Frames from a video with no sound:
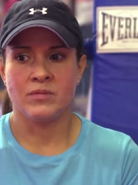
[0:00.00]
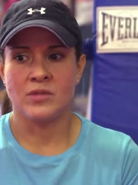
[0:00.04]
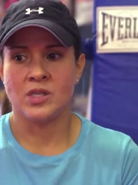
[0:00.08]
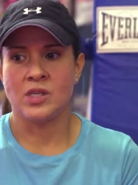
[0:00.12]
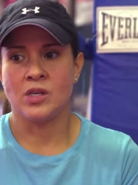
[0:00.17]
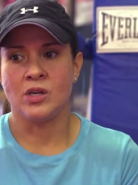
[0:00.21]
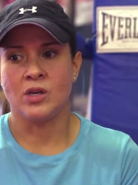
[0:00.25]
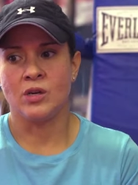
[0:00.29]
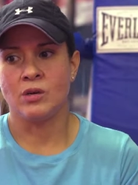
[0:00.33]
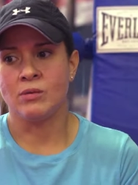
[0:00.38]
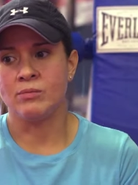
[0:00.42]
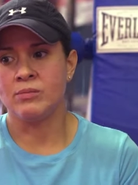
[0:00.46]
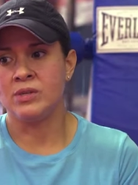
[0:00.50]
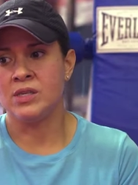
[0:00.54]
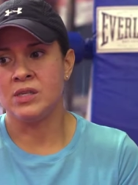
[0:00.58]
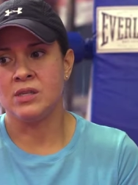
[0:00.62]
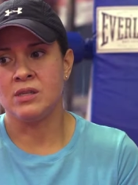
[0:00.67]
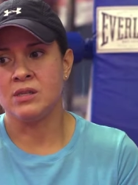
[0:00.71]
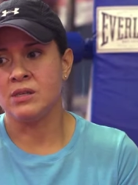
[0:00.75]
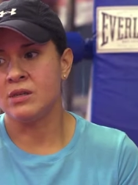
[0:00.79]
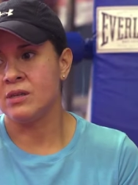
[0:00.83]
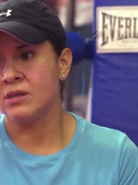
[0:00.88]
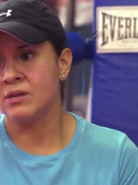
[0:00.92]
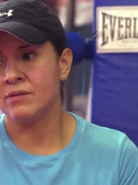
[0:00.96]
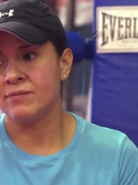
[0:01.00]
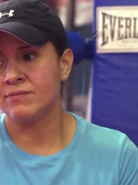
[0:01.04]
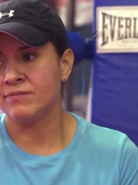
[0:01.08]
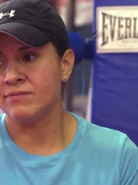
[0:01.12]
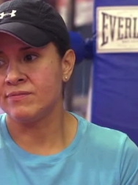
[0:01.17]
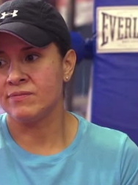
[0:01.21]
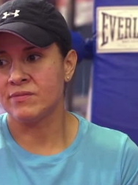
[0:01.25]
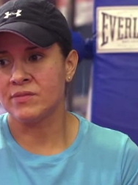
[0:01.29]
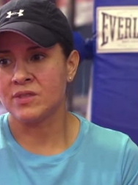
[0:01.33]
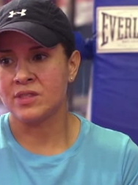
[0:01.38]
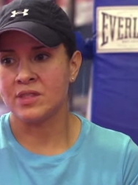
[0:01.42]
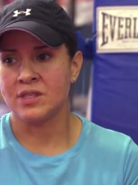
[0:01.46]
you know, be
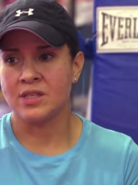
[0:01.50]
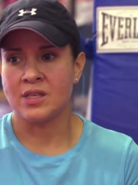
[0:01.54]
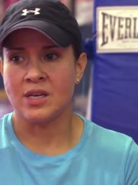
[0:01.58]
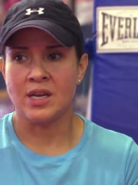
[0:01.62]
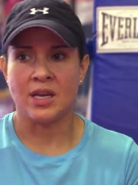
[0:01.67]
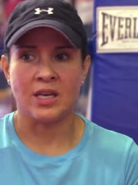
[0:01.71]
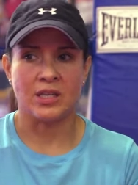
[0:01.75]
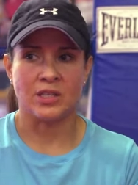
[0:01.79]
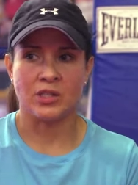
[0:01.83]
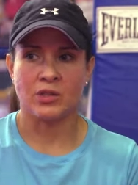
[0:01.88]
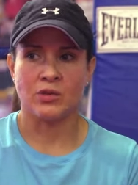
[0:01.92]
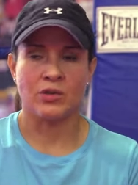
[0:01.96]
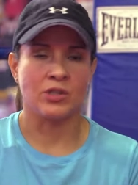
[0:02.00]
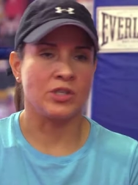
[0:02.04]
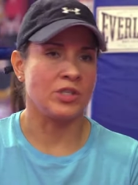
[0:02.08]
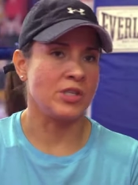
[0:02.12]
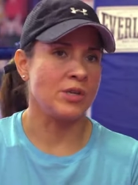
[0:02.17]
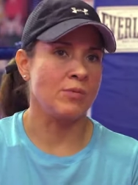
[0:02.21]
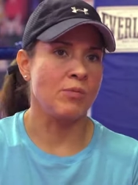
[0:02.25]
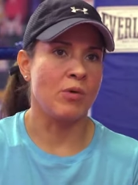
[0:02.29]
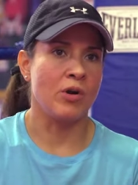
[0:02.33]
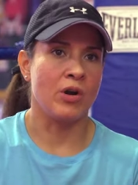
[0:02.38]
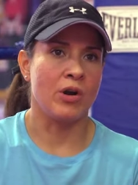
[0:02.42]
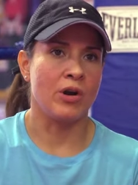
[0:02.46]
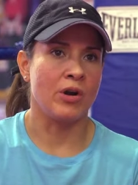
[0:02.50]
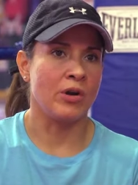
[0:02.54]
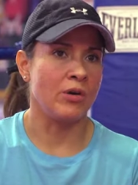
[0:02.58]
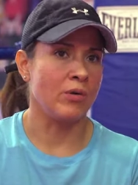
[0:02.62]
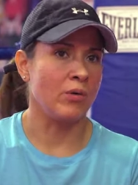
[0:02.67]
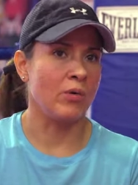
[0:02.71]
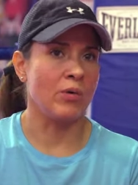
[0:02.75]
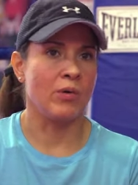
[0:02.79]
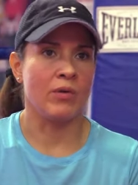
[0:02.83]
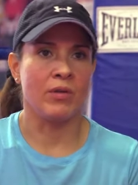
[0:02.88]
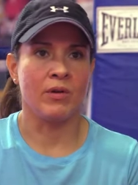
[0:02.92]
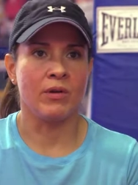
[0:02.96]
the, the next Christy Martin
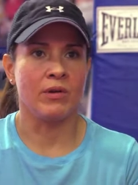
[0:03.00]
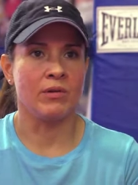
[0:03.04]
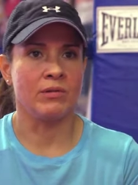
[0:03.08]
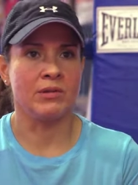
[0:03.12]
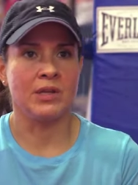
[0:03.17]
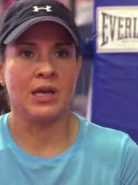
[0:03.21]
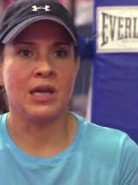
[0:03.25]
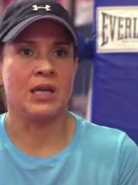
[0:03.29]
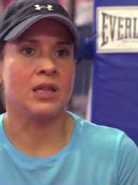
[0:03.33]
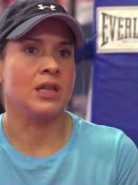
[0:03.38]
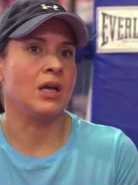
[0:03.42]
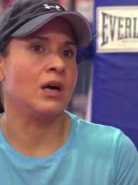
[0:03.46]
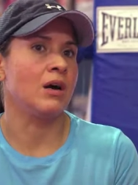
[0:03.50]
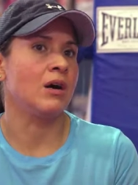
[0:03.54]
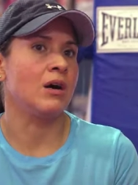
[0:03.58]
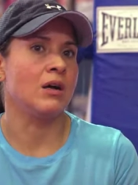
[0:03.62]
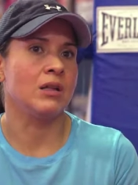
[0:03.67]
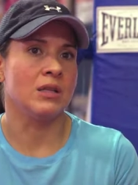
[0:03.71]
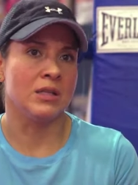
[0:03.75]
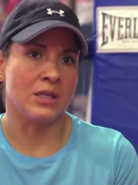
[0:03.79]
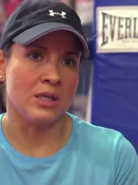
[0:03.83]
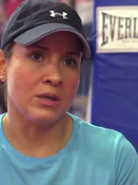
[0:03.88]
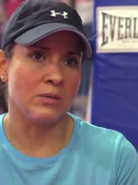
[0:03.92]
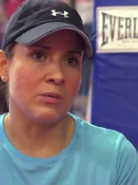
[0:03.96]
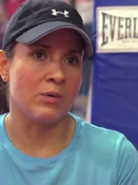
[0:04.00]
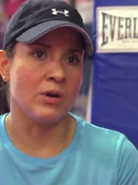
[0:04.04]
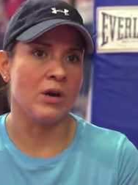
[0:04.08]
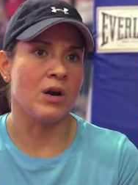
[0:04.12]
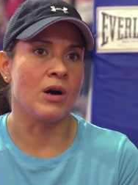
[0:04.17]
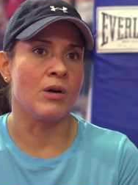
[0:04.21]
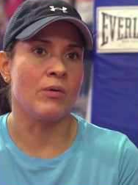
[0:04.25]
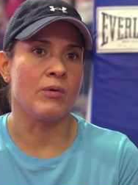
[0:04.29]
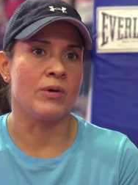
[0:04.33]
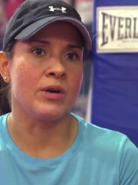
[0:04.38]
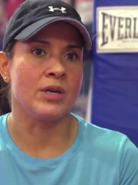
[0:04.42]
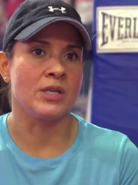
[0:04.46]
or the Layla Ali. We
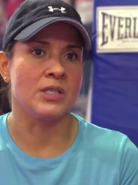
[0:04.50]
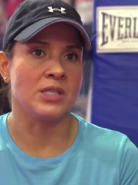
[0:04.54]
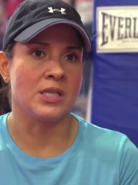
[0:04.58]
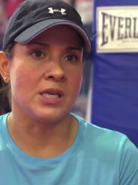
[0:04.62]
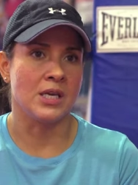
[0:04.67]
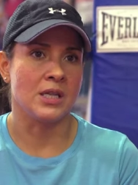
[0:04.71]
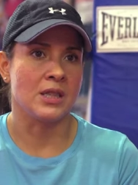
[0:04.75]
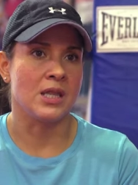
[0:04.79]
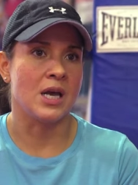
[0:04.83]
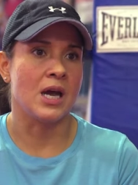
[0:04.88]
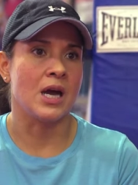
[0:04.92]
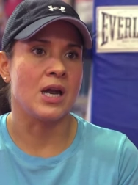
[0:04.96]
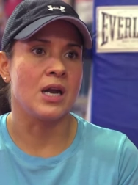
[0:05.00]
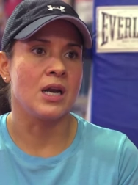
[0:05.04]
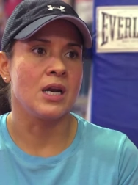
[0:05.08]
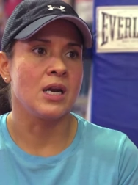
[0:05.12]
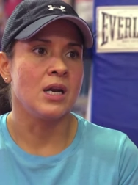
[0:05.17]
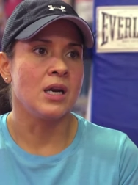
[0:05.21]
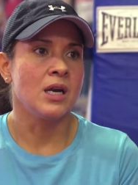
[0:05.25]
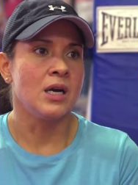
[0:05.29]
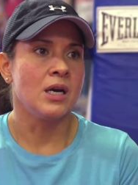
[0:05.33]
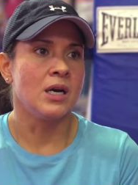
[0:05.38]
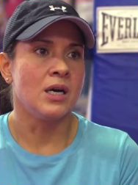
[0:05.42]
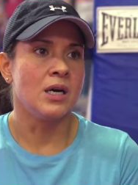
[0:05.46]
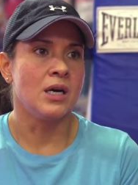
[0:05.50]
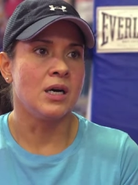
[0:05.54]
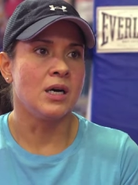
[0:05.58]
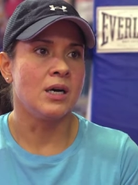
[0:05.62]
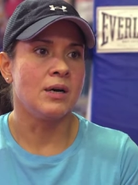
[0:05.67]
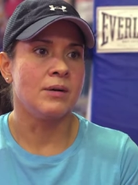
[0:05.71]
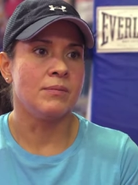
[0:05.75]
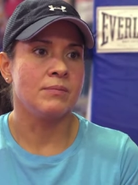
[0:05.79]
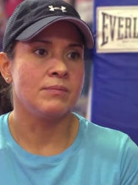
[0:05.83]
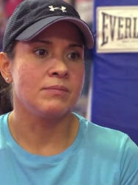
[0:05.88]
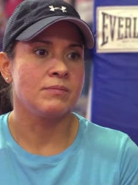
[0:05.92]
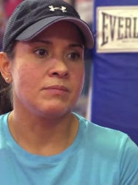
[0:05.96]
all right. wanted to get that.
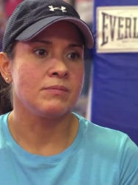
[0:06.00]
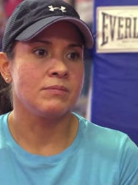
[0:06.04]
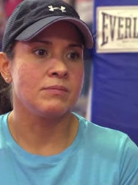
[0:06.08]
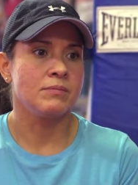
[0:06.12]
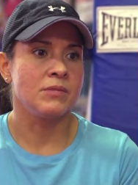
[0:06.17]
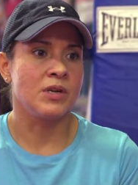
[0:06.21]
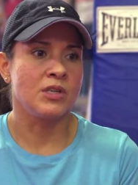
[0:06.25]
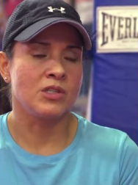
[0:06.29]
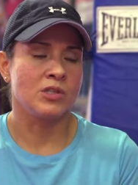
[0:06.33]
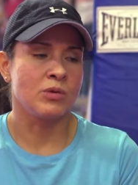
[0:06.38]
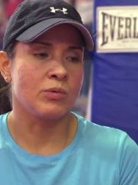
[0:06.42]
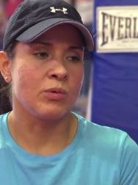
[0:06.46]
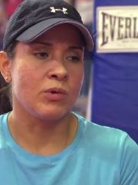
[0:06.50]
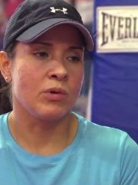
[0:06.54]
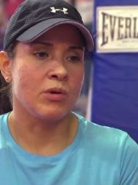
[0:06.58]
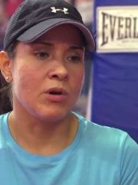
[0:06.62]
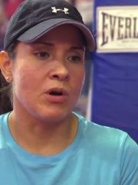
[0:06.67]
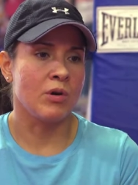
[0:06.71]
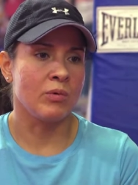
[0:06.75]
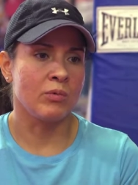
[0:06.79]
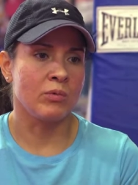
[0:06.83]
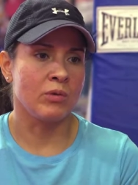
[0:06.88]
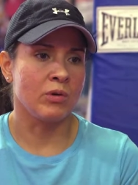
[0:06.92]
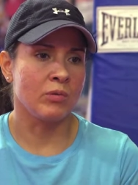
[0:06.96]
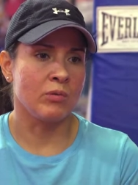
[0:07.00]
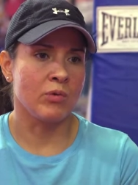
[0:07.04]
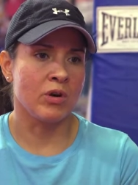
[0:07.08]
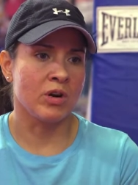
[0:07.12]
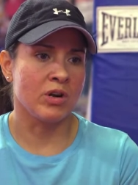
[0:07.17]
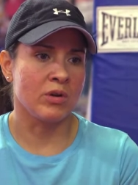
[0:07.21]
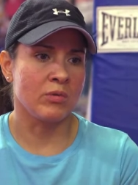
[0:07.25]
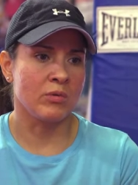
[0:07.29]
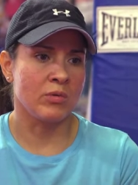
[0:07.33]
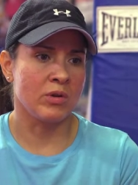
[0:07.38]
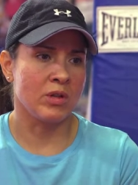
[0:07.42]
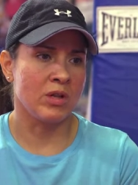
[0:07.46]
Um, and so we were all
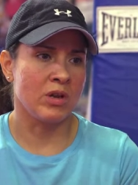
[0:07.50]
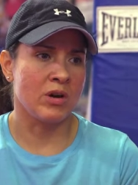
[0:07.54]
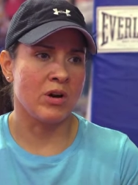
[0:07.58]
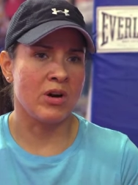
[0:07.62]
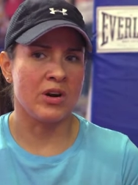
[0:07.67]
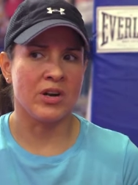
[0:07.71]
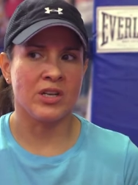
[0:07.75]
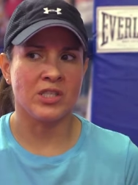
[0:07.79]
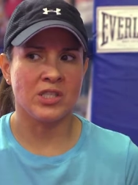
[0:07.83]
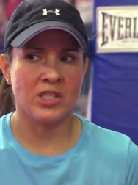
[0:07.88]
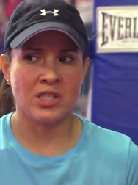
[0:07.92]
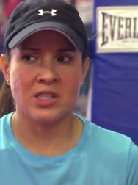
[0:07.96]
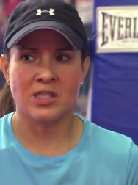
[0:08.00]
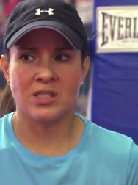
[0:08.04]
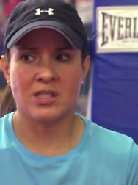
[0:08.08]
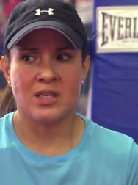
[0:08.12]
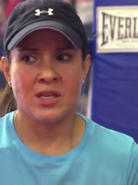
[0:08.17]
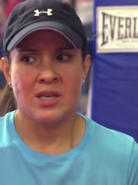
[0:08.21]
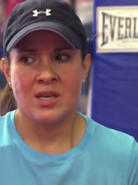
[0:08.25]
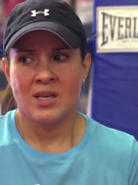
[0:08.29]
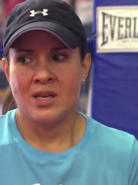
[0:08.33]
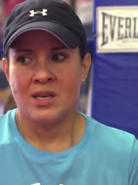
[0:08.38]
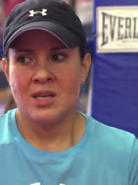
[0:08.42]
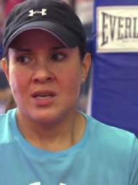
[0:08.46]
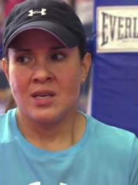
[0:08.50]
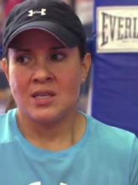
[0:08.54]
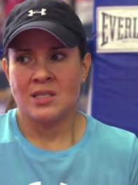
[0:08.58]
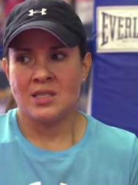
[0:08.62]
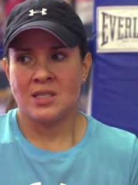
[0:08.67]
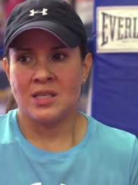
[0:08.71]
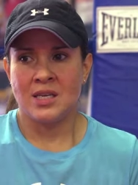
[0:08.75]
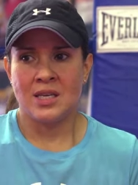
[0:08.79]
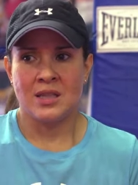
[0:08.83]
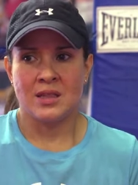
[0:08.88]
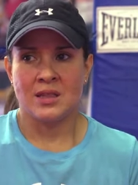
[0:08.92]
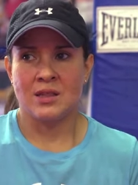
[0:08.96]
working really hard and just,
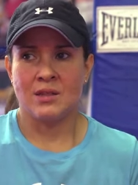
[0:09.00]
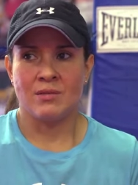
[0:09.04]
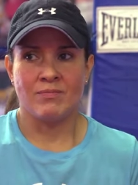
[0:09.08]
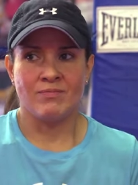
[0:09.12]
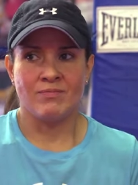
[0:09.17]
to get,